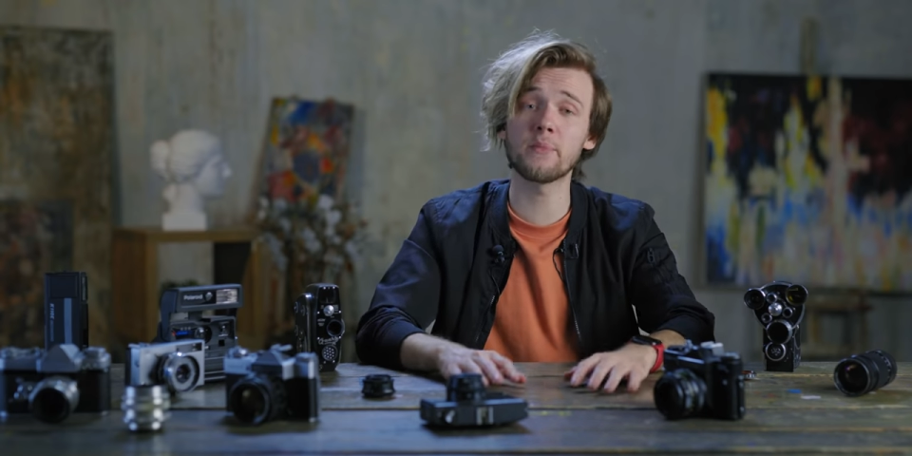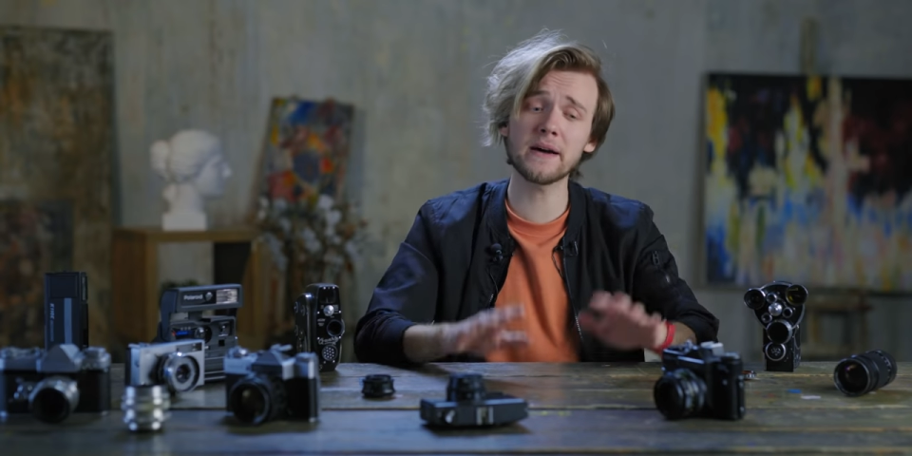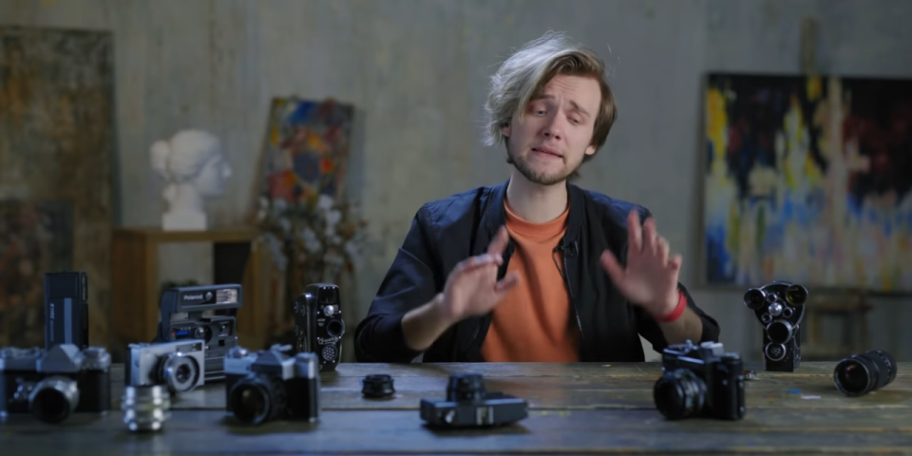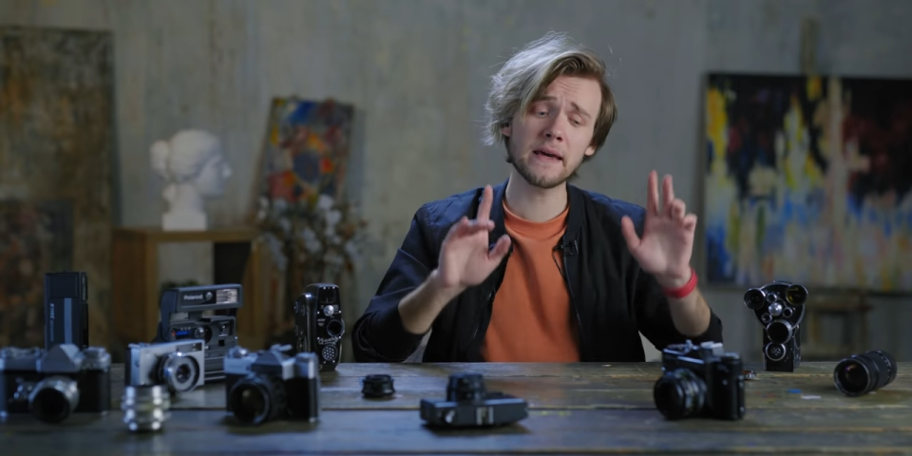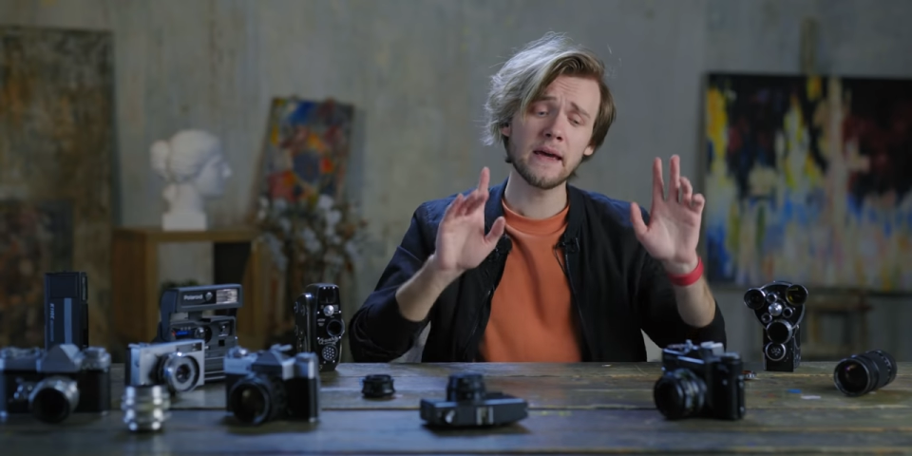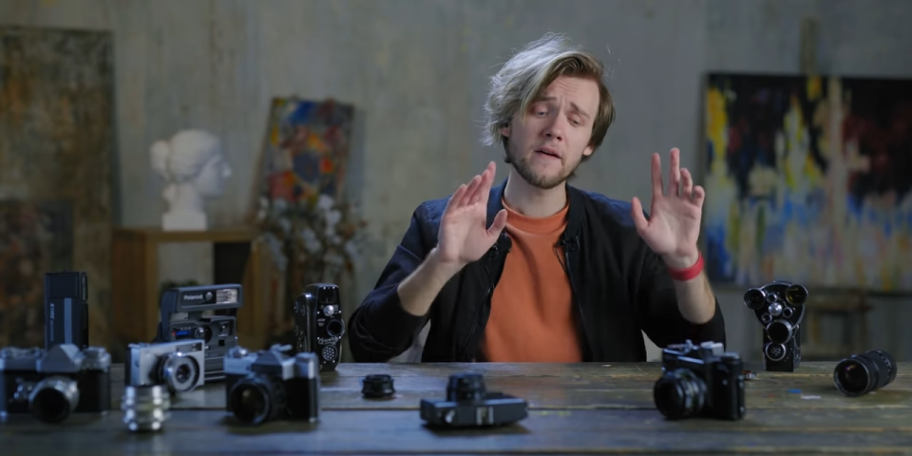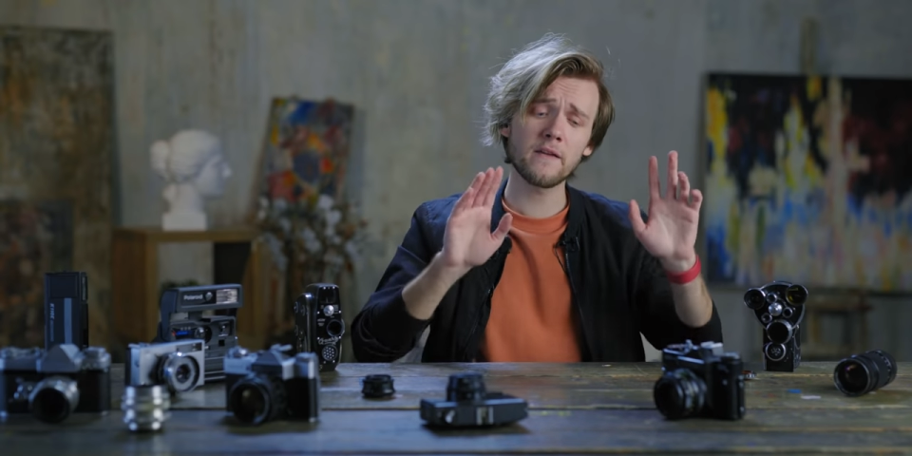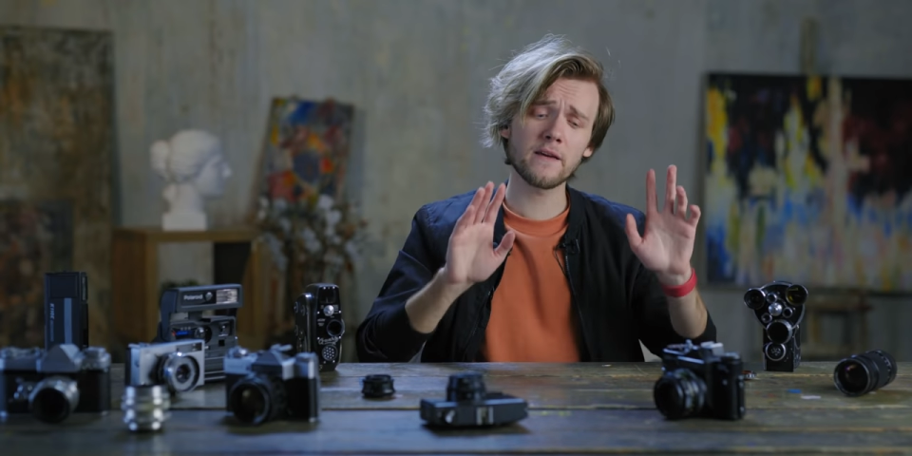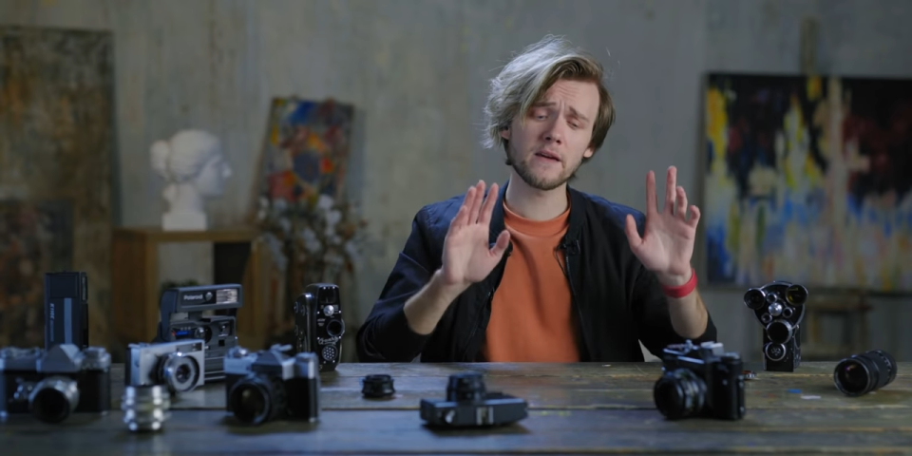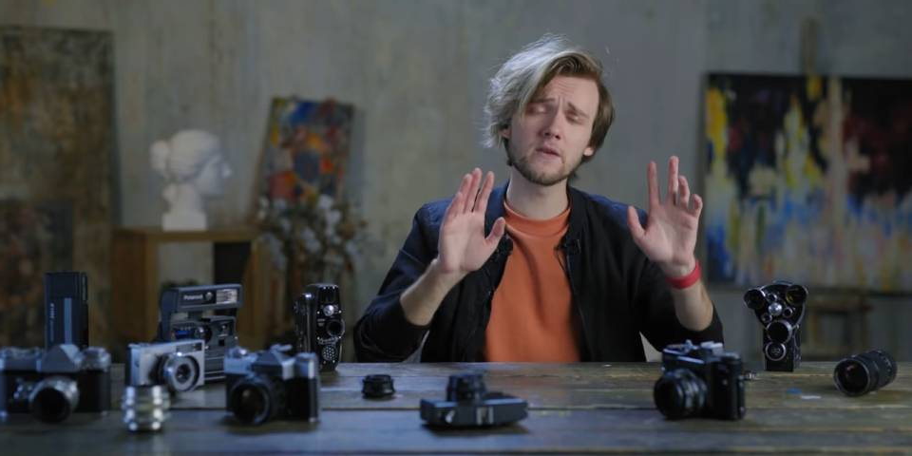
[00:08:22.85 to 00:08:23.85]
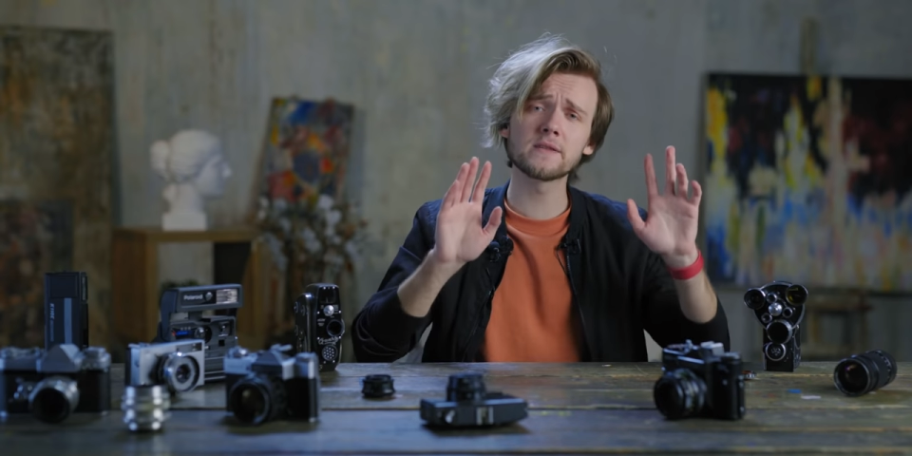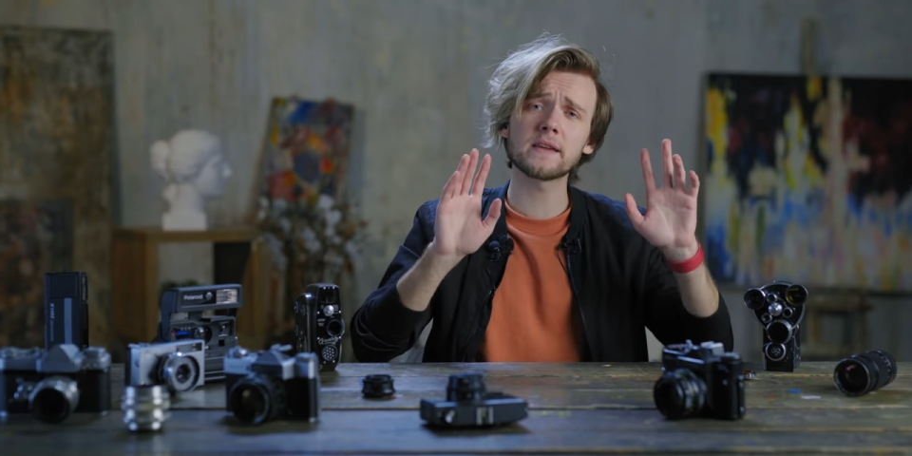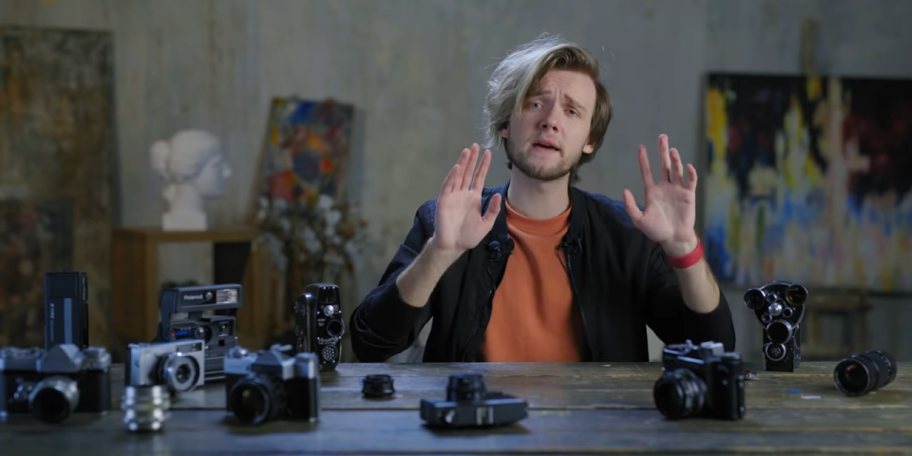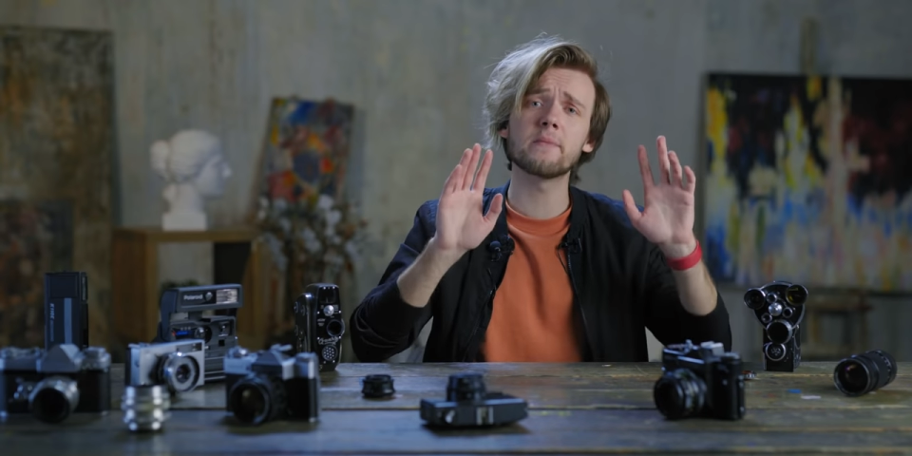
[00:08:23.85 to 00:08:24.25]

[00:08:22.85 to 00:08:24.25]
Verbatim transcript: but they used a